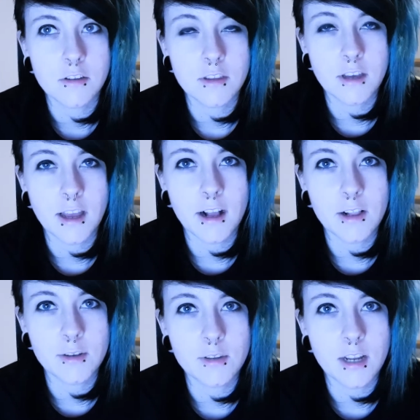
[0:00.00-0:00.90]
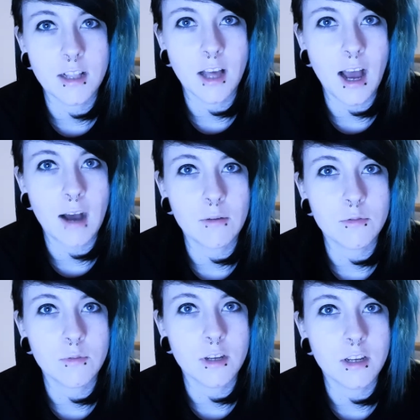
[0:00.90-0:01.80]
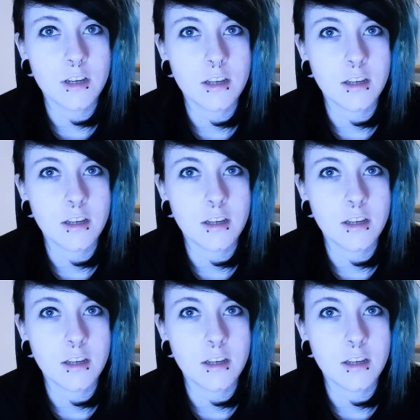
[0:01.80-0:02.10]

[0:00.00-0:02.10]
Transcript: So that includes any like housework,